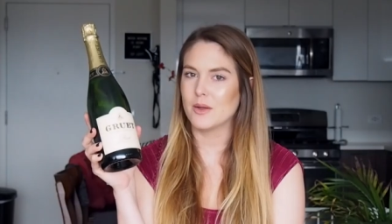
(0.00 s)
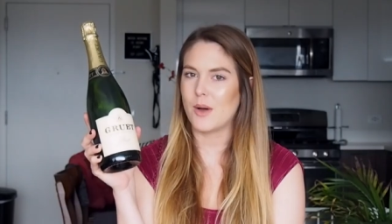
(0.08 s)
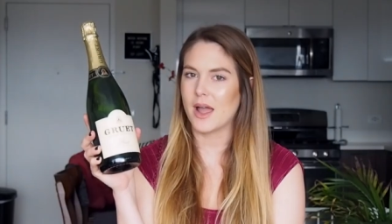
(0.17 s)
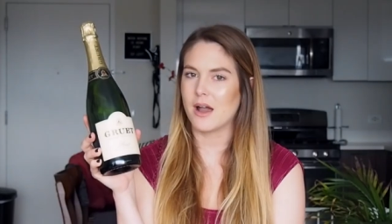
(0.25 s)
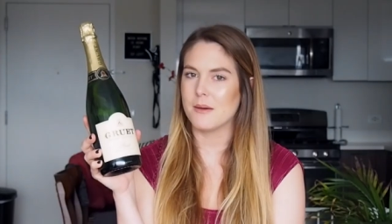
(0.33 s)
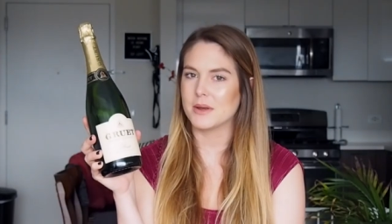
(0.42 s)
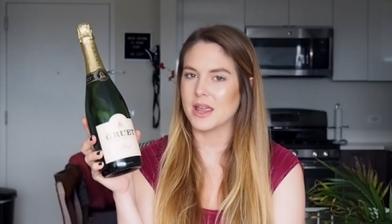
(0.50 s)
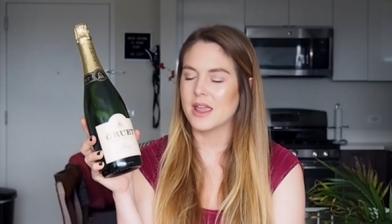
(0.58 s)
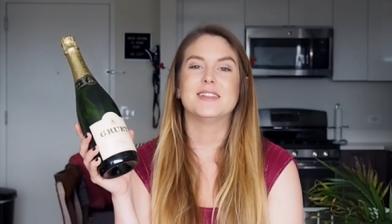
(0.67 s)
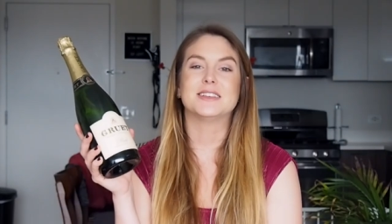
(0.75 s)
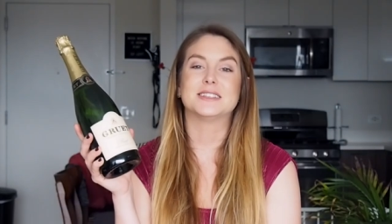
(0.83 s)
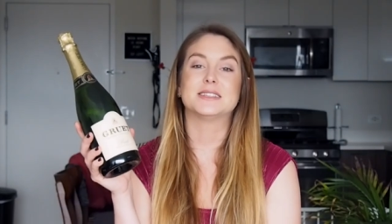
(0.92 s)
wine
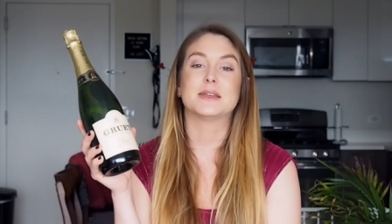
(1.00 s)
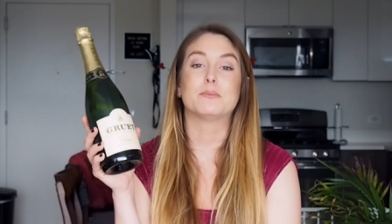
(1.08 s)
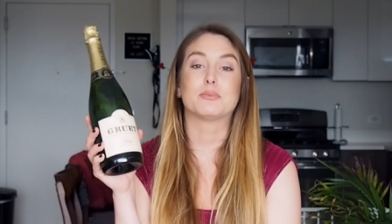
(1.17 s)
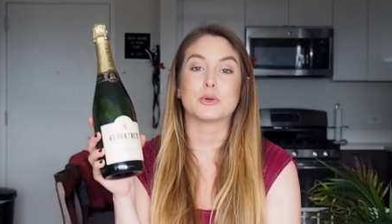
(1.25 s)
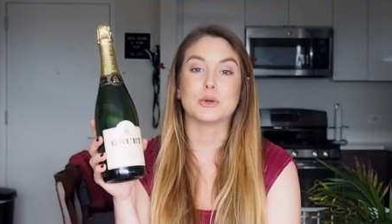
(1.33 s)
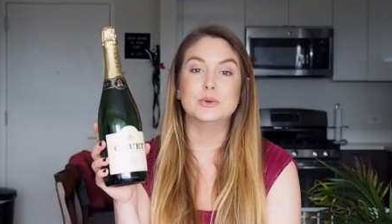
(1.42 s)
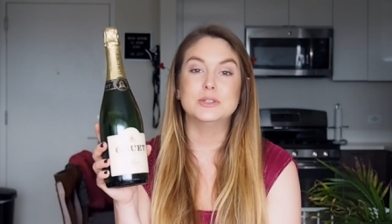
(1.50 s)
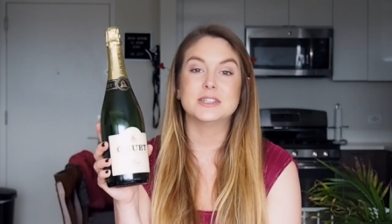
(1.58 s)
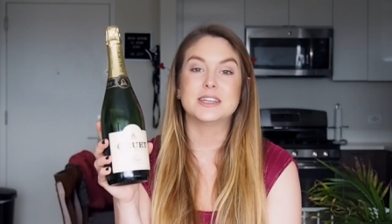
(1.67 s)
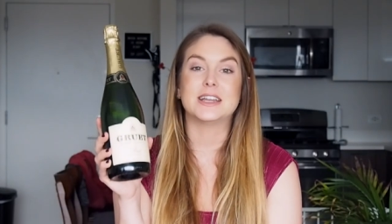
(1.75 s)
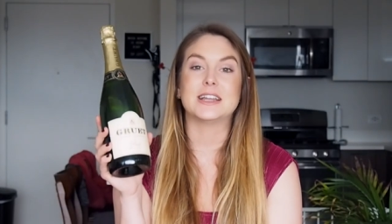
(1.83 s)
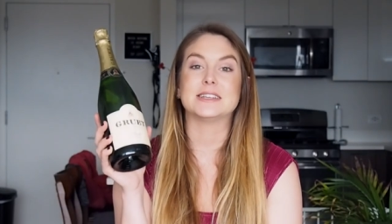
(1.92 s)
company. This is a Brut.
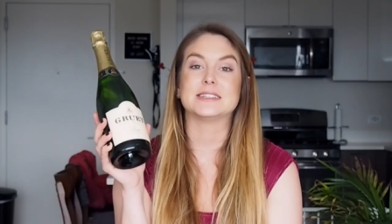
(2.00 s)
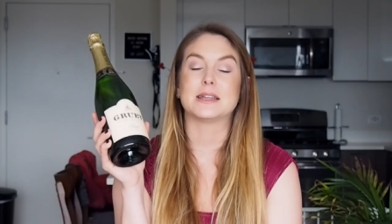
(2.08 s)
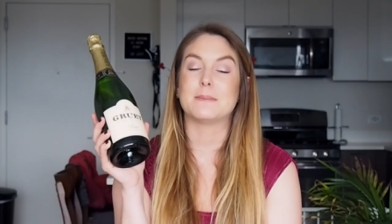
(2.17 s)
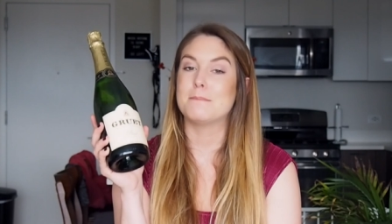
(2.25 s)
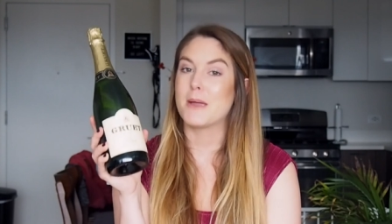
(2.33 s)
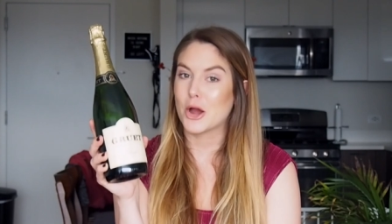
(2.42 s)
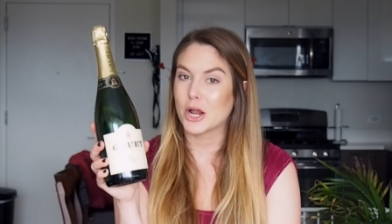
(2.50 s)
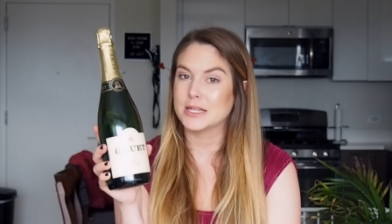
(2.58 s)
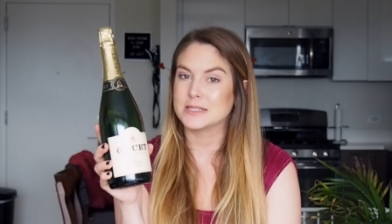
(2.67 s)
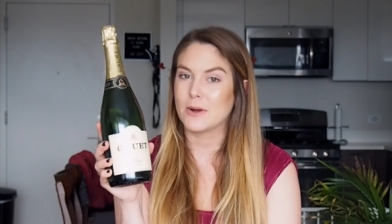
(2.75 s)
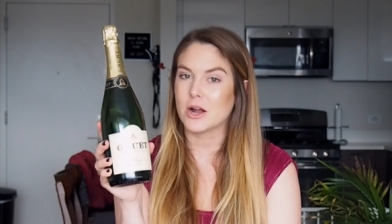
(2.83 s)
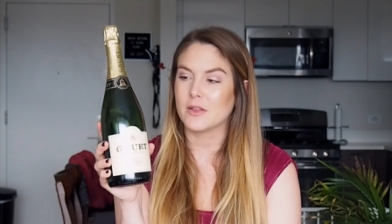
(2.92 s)
It is an American
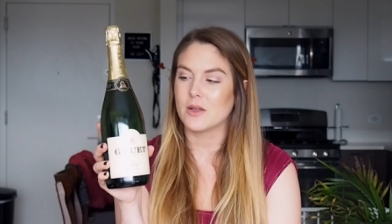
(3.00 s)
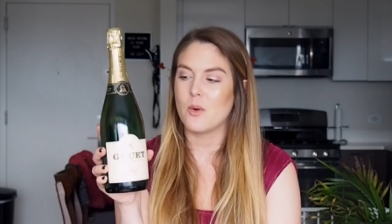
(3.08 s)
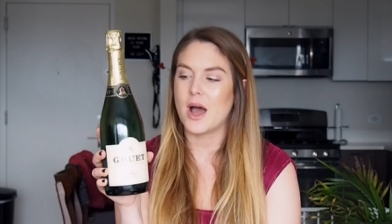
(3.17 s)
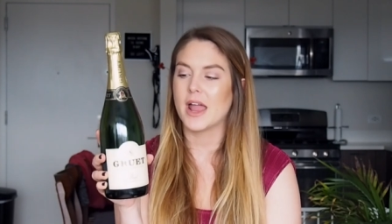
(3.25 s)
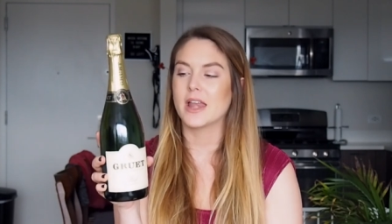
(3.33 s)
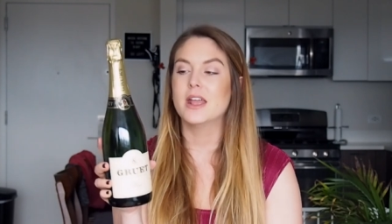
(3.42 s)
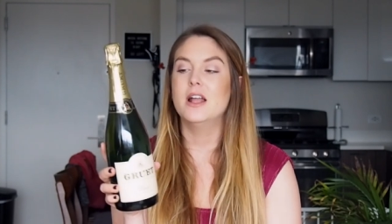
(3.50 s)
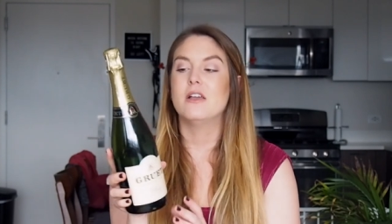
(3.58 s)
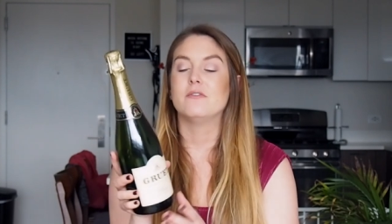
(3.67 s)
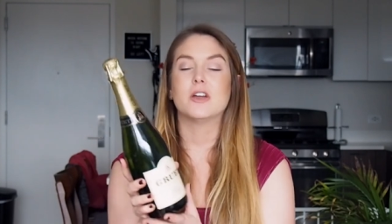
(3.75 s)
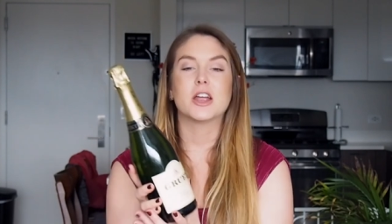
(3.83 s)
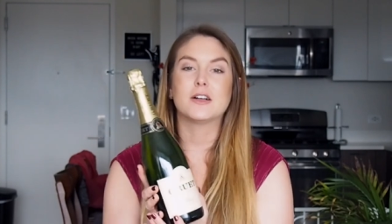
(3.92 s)
sparkling wine,
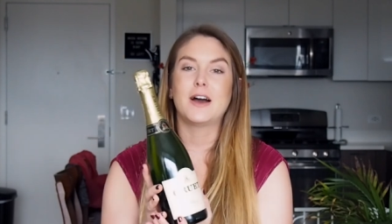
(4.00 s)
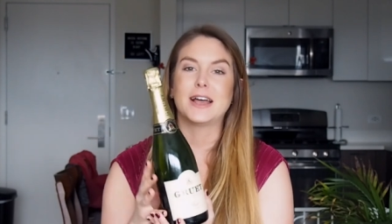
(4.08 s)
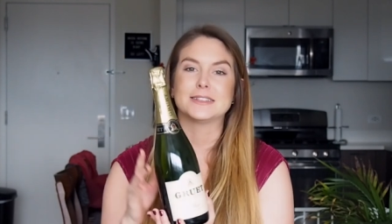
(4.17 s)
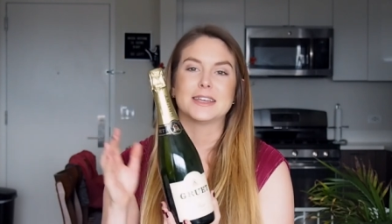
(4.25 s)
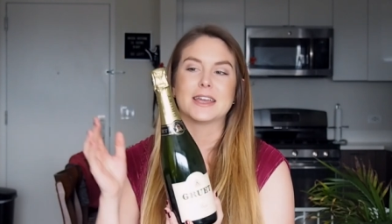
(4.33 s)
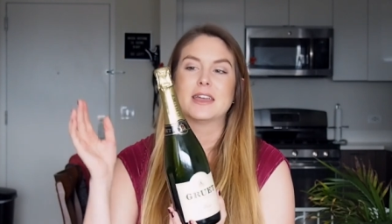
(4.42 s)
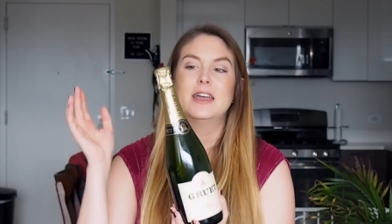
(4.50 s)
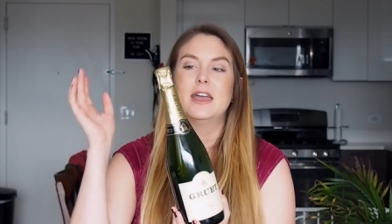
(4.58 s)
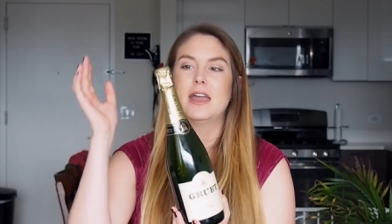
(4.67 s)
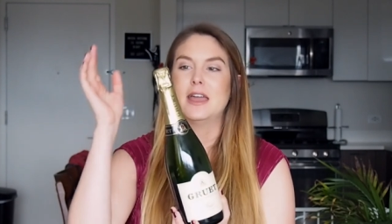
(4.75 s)
very classic.